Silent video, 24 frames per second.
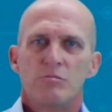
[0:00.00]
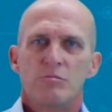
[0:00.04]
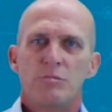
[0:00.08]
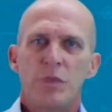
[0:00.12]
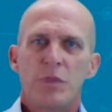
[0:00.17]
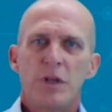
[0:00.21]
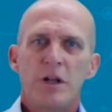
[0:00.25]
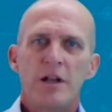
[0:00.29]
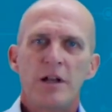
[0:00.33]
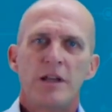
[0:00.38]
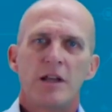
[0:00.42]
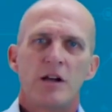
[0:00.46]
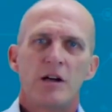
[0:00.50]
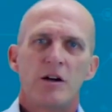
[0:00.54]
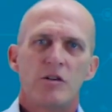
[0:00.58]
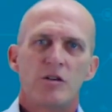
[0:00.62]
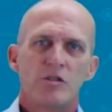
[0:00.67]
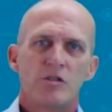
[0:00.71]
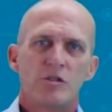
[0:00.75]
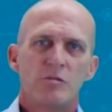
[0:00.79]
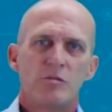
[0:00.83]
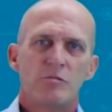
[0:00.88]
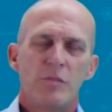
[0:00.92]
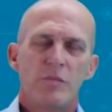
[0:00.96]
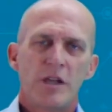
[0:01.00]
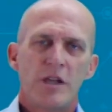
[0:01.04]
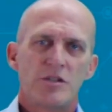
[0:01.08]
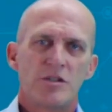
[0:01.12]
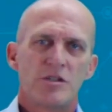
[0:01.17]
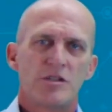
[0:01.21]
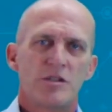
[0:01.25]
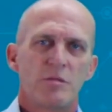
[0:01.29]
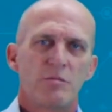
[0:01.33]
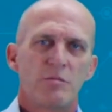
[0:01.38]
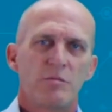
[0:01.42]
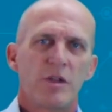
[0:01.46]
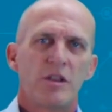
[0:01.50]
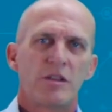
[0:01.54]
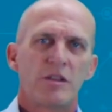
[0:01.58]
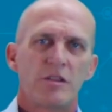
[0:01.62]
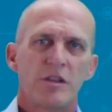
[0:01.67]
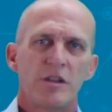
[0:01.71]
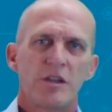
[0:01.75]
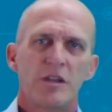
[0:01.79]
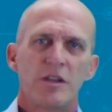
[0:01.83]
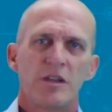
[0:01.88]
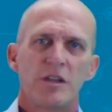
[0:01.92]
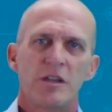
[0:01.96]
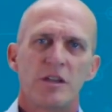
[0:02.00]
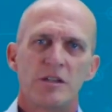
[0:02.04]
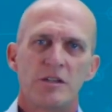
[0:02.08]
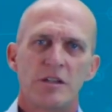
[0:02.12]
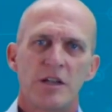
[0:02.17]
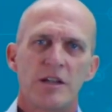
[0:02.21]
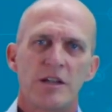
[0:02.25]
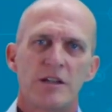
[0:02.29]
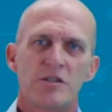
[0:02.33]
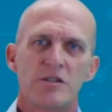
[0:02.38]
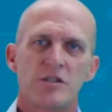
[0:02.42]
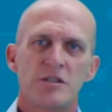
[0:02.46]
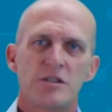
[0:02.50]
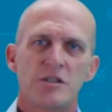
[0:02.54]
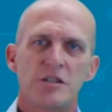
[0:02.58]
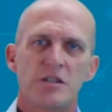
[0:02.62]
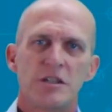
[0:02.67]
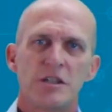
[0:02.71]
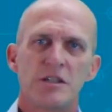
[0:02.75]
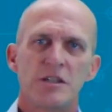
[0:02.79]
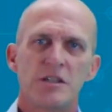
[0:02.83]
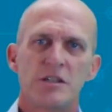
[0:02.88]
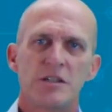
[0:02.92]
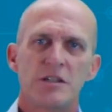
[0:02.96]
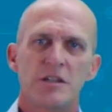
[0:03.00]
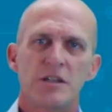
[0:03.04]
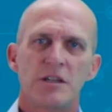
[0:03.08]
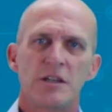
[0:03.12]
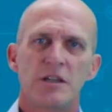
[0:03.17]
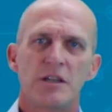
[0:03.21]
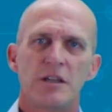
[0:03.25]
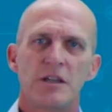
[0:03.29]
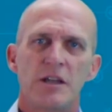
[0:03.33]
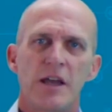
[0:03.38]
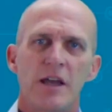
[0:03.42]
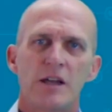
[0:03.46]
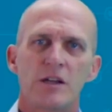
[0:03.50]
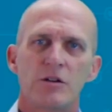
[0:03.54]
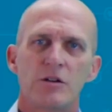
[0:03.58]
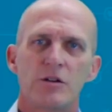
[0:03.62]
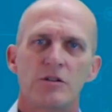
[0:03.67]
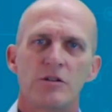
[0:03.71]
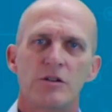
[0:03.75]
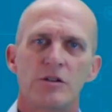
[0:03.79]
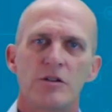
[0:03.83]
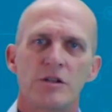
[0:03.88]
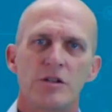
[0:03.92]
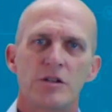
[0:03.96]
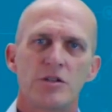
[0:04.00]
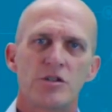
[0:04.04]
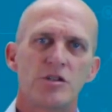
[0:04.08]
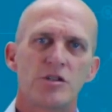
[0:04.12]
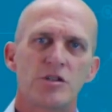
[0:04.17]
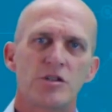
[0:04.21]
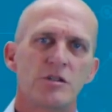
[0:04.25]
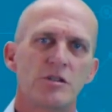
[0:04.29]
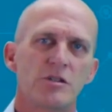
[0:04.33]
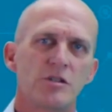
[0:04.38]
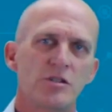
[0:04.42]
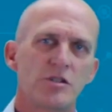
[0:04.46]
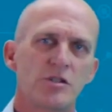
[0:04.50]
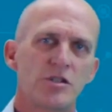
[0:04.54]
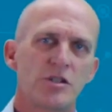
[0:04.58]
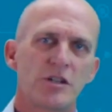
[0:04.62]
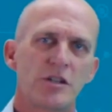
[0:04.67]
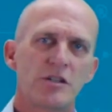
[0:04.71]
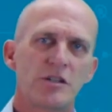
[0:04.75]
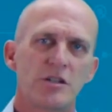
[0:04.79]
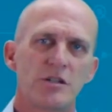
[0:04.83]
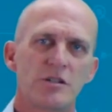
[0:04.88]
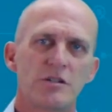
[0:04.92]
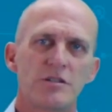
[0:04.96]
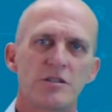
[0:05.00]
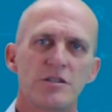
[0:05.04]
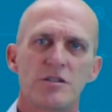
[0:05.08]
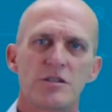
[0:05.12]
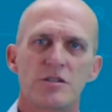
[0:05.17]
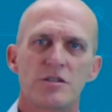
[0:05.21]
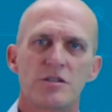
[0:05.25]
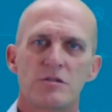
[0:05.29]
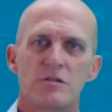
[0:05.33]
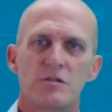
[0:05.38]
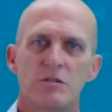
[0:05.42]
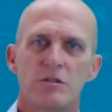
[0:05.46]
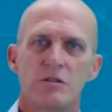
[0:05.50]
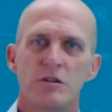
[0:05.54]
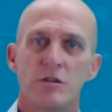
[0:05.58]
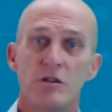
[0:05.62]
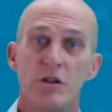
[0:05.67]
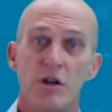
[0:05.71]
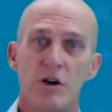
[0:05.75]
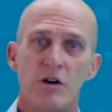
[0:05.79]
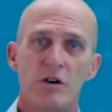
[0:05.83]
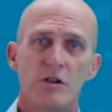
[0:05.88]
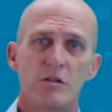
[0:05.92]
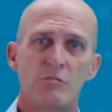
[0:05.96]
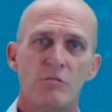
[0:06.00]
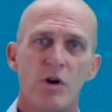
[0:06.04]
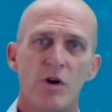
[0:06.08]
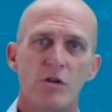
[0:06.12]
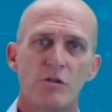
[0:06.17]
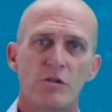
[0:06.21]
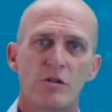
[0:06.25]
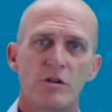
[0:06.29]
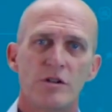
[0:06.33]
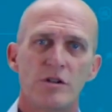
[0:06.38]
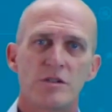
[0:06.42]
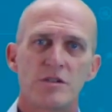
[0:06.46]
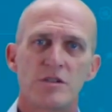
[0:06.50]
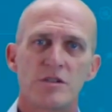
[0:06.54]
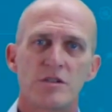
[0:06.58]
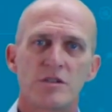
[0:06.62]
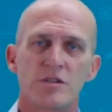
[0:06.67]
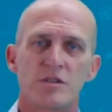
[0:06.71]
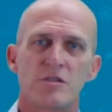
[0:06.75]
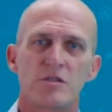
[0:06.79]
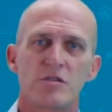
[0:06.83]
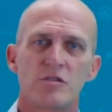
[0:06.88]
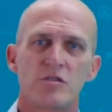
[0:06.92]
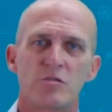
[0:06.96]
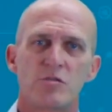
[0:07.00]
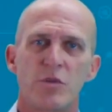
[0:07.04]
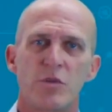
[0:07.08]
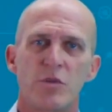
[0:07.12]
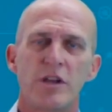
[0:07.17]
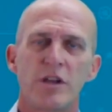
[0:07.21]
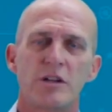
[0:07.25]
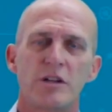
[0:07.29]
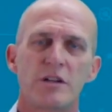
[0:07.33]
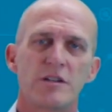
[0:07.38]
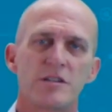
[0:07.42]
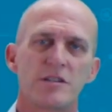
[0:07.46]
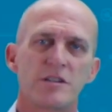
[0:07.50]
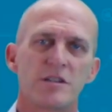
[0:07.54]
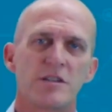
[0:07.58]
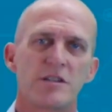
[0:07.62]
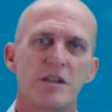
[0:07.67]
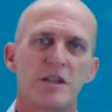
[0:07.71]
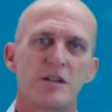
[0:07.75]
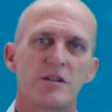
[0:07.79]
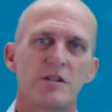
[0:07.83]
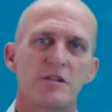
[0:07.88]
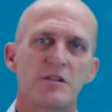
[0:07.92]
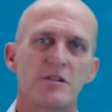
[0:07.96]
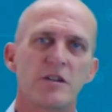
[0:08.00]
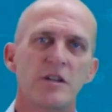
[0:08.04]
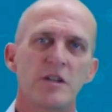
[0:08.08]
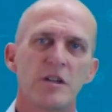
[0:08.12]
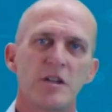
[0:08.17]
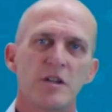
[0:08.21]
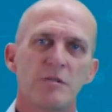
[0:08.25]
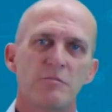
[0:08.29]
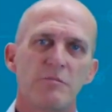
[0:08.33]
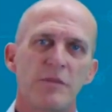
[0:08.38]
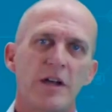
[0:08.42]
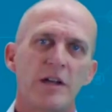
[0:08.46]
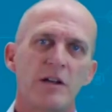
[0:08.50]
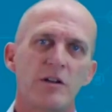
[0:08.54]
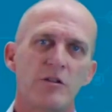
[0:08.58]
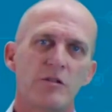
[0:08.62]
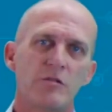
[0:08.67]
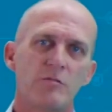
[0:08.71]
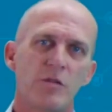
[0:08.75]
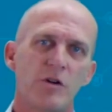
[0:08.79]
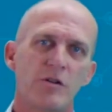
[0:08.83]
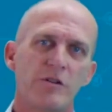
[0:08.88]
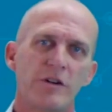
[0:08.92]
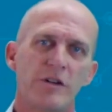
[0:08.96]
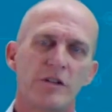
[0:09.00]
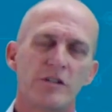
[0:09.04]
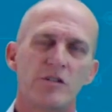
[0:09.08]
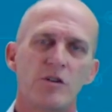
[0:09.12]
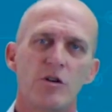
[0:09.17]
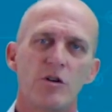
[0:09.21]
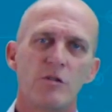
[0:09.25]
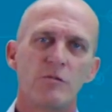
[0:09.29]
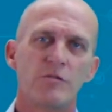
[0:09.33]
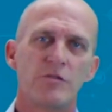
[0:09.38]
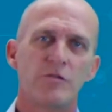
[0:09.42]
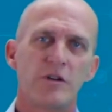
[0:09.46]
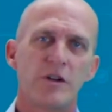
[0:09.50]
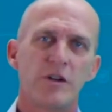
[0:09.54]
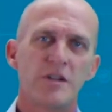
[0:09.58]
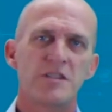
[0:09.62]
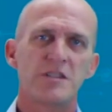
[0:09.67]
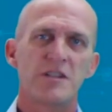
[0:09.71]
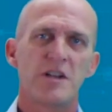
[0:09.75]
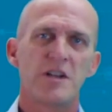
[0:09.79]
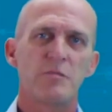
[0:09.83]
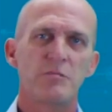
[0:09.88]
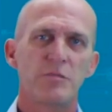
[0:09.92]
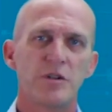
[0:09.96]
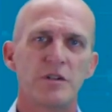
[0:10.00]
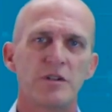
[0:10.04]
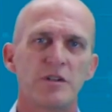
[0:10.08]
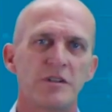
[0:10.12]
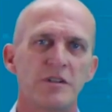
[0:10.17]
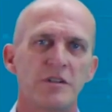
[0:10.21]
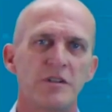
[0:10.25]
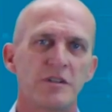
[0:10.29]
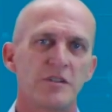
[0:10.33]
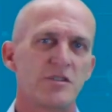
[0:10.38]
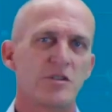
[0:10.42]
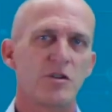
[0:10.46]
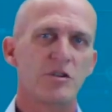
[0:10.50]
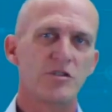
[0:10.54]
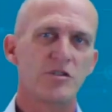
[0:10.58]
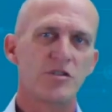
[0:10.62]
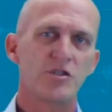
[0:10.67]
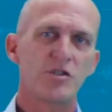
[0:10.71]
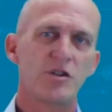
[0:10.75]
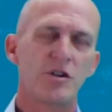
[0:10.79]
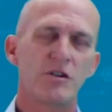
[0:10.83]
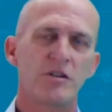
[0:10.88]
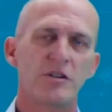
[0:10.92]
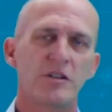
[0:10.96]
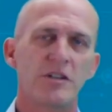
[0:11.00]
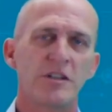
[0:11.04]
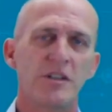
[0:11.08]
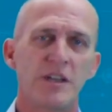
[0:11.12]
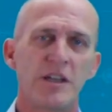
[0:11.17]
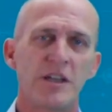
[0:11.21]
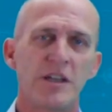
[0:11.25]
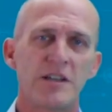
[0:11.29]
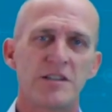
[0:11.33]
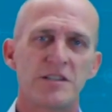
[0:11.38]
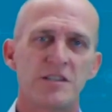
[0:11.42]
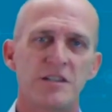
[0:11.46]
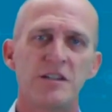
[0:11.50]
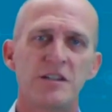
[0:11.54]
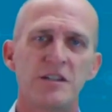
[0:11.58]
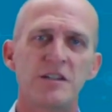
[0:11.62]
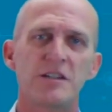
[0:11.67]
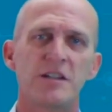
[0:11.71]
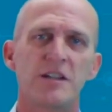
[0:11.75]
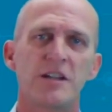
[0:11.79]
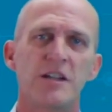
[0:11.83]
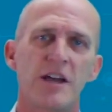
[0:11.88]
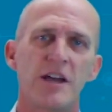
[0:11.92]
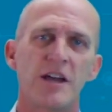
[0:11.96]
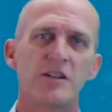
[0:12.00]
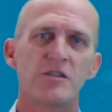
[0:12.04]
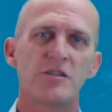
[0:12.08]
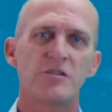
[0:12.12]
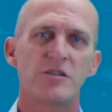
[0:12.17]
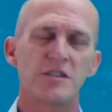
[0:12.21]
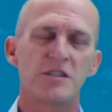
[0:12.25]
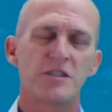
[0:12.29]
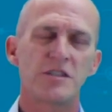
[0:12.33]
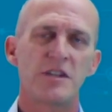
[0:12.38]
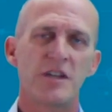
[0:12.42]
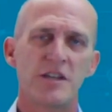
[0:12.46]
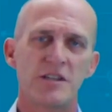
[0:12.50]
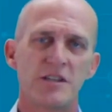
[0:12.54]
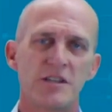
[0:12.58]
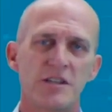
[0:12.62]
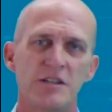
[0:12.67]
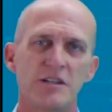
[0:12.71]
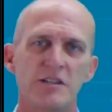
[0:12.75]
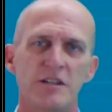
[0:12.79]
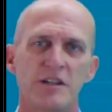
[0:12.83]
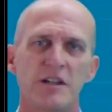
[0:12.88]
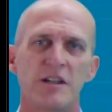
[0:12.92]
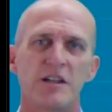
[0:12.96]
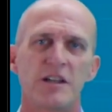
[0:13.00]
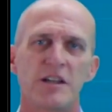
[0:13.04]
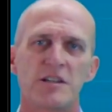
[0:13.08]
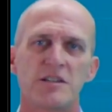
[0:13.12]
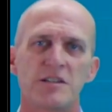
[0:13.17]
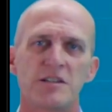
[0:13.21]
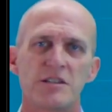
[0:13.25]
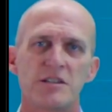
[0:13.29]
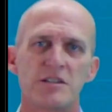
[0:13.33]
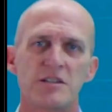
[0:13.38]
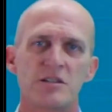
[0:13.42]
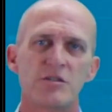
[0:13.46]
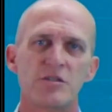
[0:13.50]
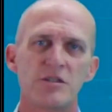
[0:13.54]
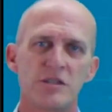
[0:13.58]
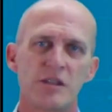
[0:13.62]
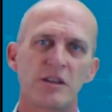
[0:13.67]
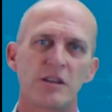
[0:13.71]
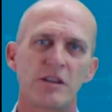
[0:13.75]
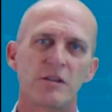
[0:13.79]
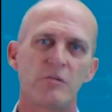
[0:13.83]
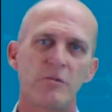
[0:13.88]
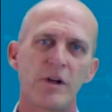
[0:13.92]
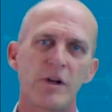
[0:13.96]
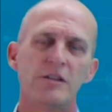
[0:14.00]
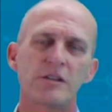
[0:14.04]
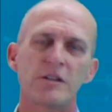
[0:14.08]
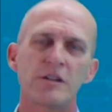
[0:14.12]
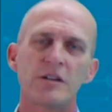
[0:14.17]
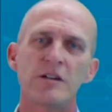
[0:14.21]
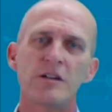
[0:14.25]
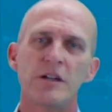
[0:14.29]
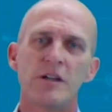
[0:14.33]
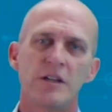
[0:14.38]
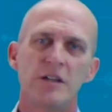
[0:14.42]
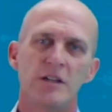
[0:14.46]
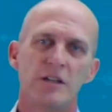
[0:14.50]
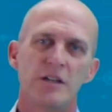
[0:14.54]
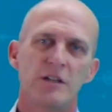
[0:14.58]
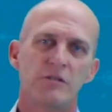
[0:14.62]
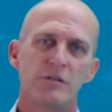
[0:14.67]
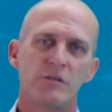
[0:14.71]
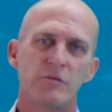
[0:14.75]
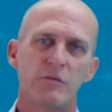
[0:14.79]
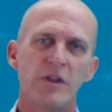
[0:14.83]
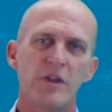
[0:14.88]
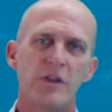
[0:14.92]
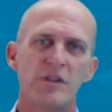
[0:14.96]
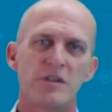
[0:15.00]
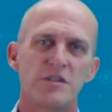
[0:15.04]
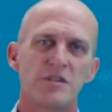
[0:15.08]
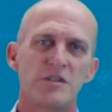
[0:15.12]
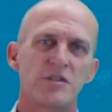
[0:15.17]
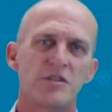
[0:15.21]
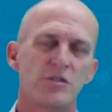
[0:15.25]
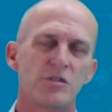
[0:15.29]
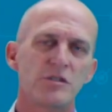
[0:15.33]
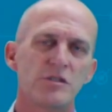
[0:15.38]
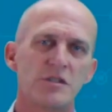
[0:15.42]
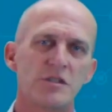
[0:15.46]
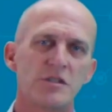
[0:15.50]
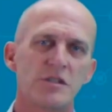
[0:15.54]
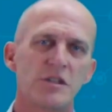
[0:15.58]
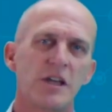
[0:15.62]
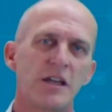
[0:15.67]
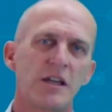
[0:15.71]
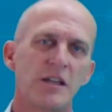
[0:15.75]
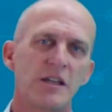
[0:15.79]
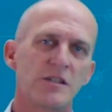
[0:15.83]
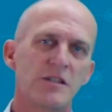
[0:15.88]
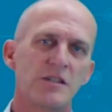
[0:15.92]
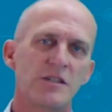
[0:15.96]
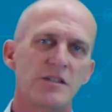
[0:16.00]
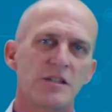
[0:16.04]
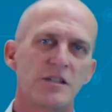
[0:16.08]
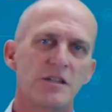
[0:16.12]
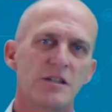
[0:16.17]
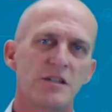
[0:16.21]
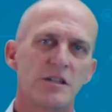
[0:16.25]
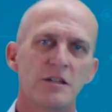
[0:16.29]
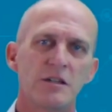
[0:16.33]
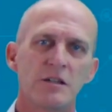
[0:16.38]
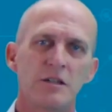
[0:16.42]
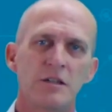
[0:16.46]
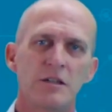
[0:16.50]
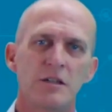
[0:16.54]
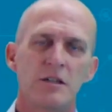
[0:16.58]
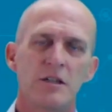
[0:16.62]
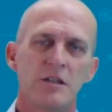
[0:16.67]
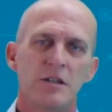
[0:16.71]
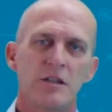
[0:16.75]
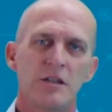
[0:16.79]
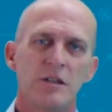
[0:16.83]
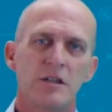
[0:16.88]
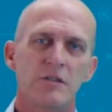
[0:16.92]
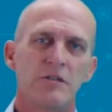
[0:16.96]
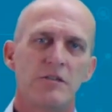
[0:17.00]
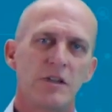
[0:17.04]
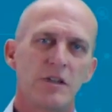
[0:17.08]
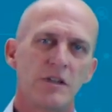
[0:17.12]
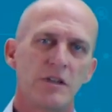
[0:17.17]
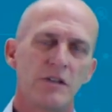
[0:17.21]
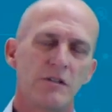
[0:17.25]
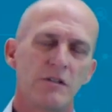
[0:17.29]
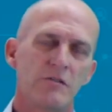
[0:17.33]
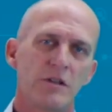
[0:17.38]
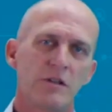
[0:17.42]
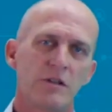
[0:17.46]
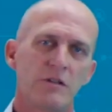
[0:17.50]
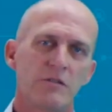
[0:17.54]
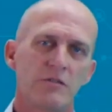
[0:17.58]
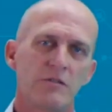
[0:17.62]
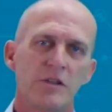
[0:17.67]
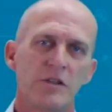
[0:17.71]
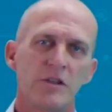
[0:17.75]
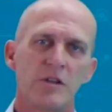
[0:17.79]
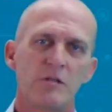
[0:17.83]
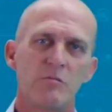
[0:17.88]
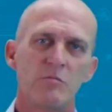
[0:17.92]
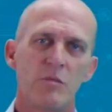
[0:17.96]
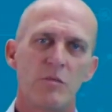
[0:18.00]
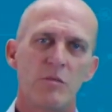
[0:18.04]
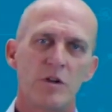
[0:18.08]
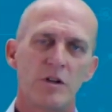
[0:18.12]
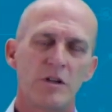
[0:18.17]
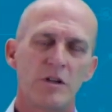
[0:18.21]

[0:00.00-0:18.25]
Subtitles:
Building automation is a big thing, intelligent heating, air condition, shutters, lawn mowers, sprinklers, etc. My lawnmower at home, for example, is called Sean. He has an internet address, he has internet access, looks at the weather, if the weather is good, and if he can